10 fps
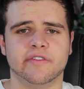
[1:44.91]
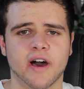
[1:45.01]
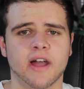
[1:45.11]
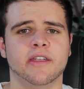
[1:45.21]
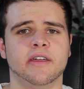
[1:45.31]

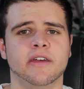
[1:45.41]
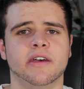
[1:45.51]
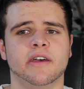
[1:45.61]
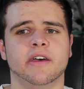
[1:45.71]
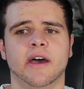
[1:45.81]
fun.
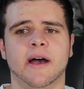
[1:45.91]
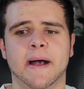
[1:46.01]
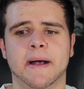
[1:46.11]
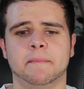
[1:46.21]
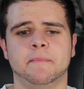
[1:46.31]

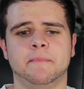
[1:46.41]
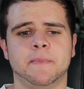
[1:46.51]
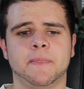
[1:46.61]
Um,